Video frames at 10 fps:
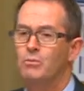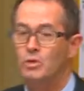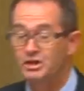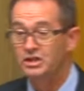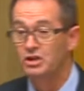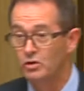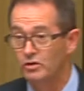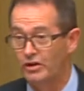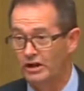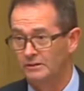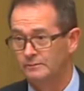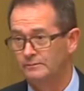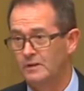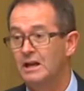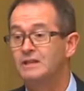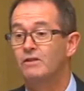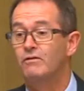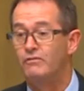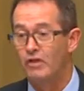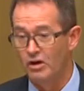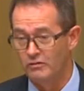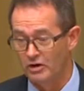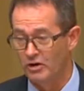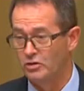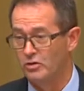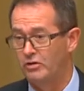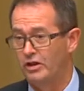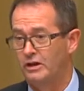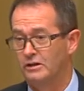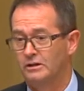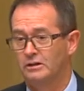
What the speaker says: which is a good thing. It's a very, very good thing.